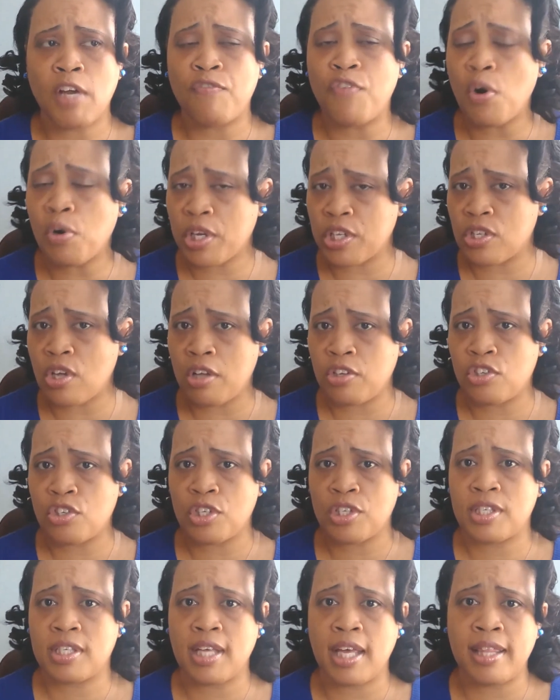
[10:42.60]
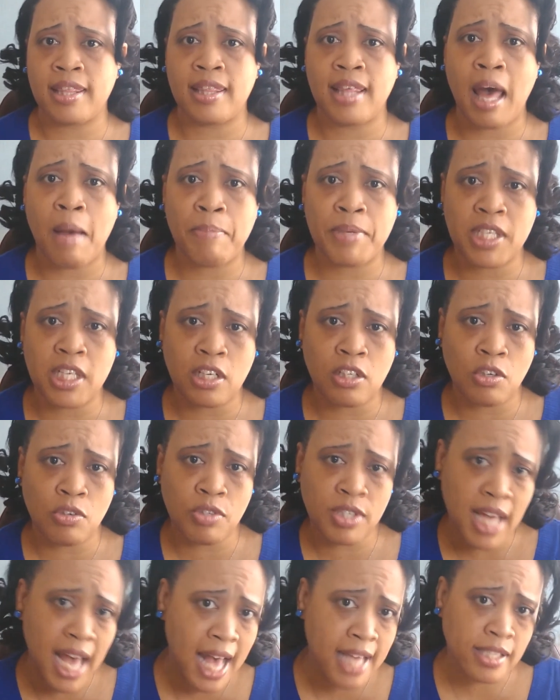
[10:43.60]
focus on just that particular
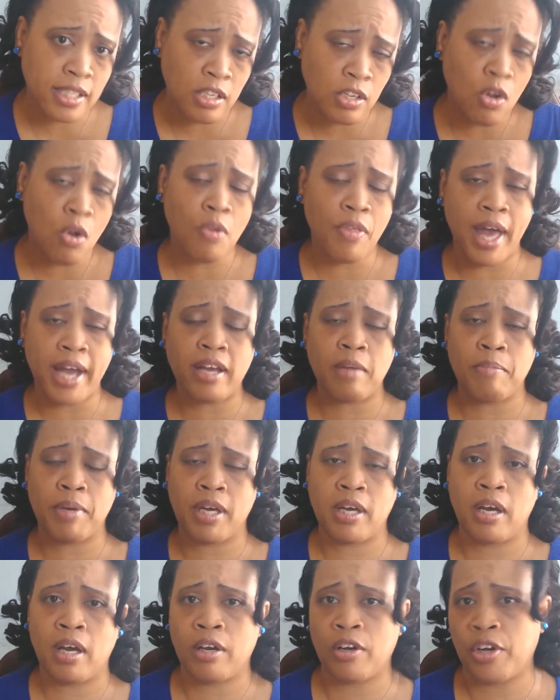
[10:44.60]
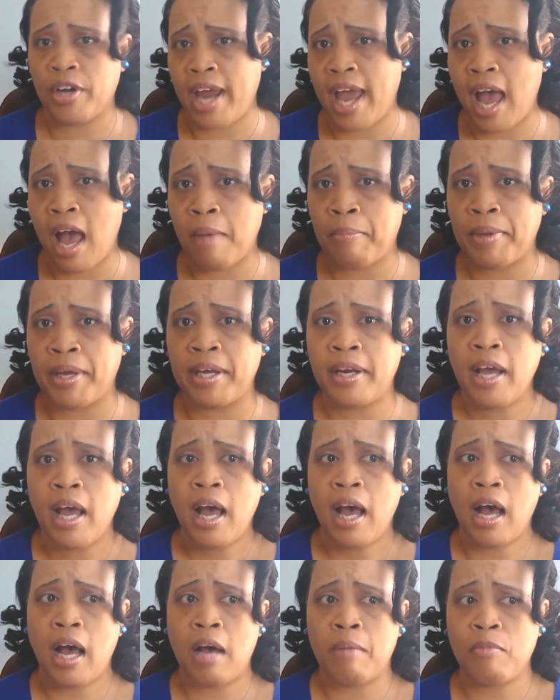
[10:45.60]
task and goal, that can be a good habit.
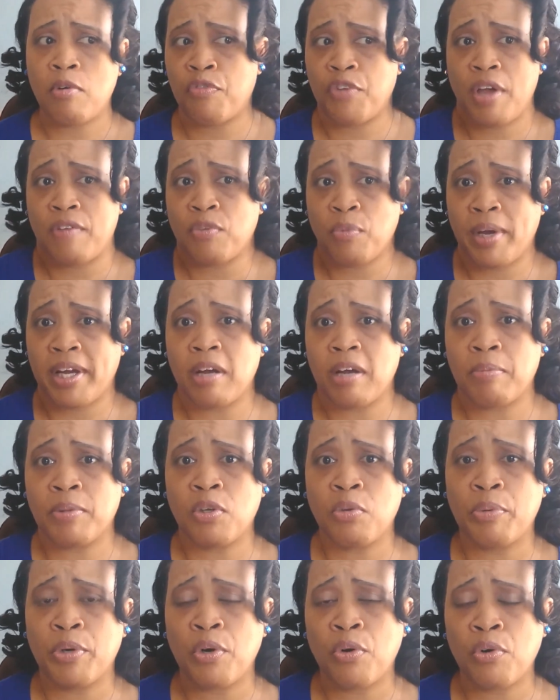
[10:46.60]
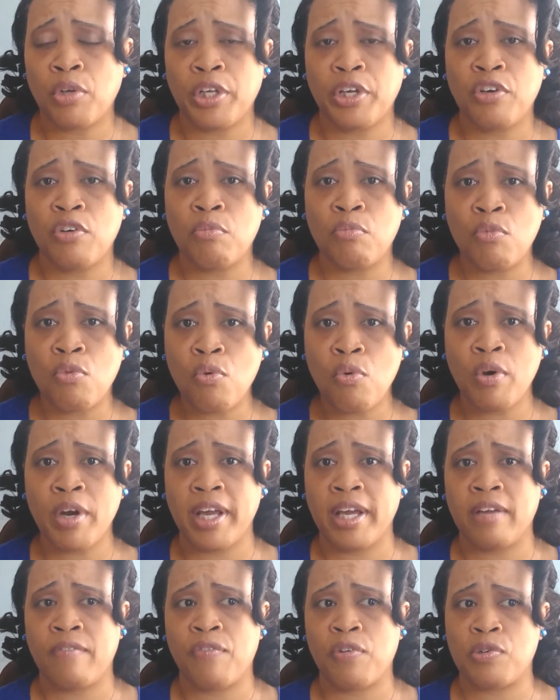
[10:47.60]
Or if you have to wake up a little bit early in the
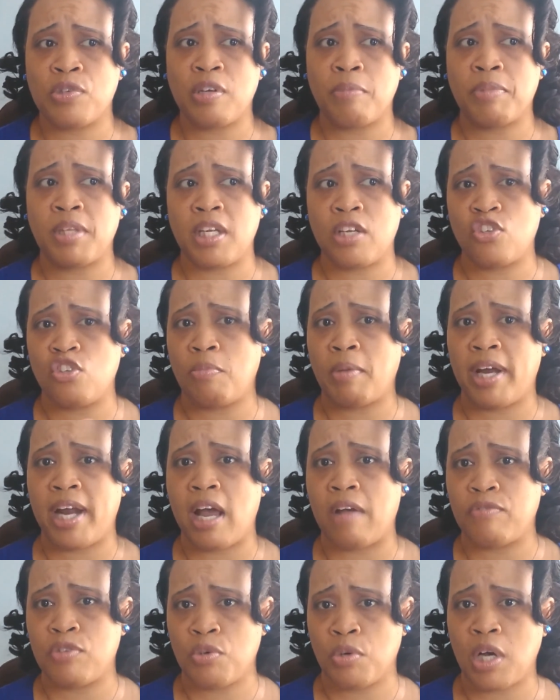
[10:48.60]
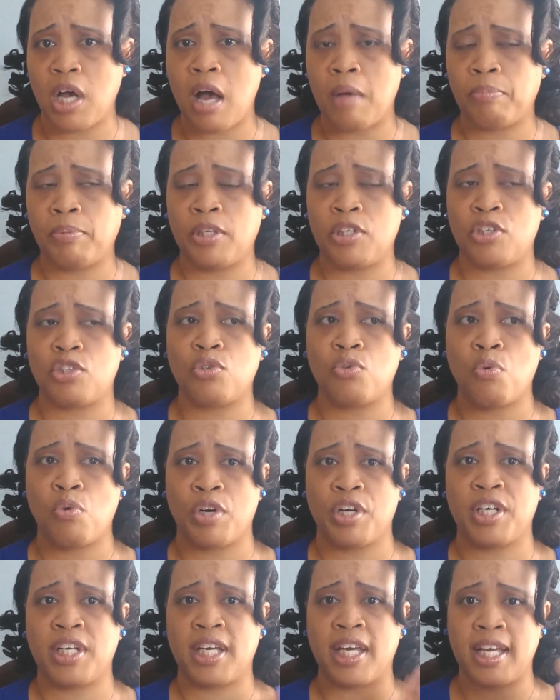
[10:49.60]
morning for something that you might have to accomplish in
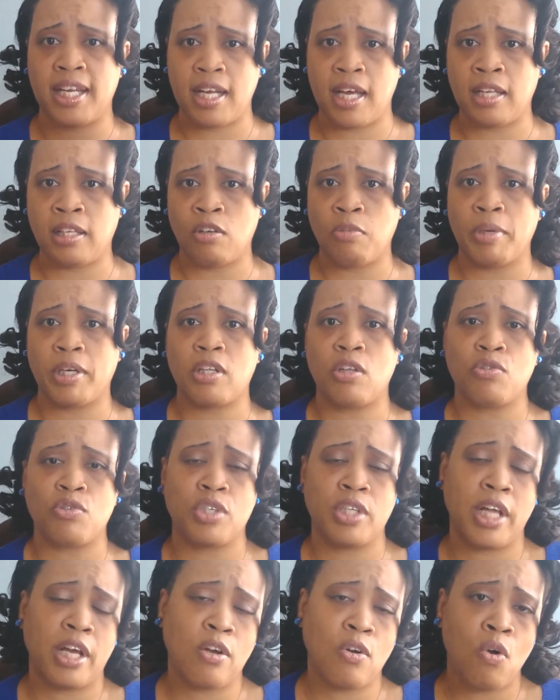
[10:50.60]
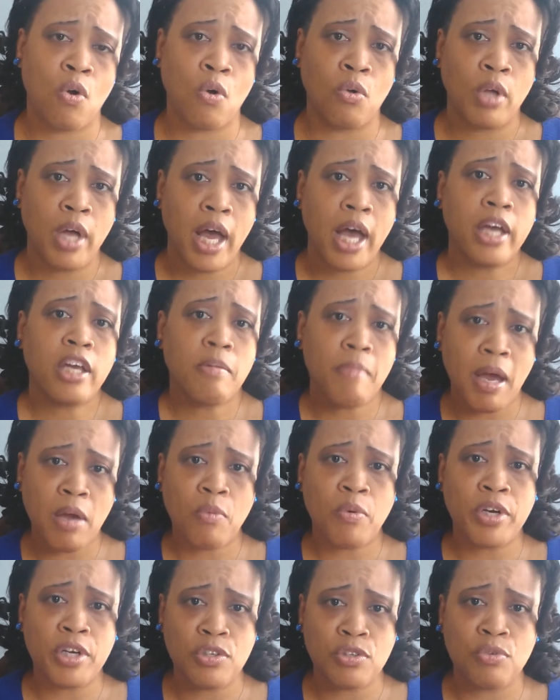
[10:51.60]
order to get a little bit closer to that goal, you might
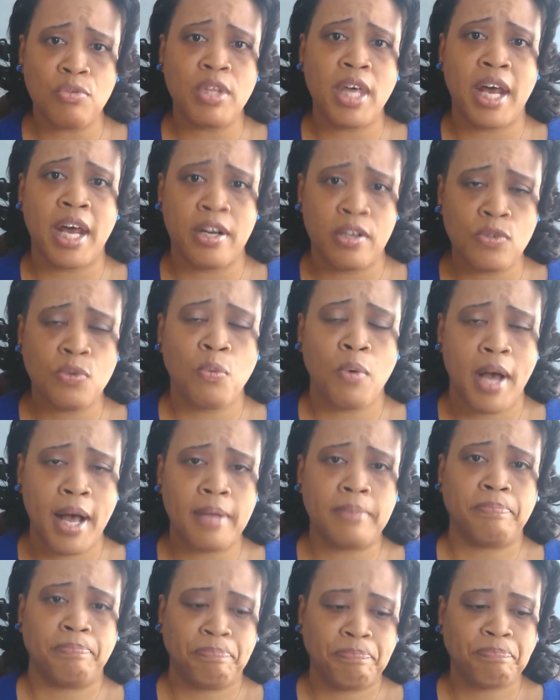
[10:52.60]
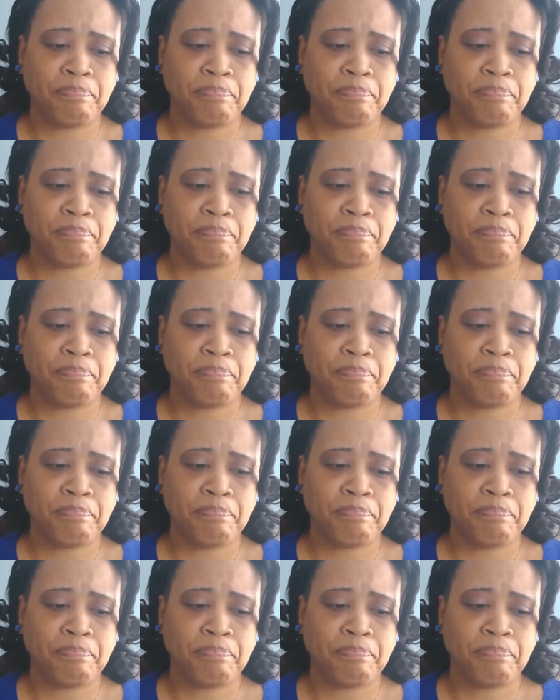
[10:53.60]
want to do that as well.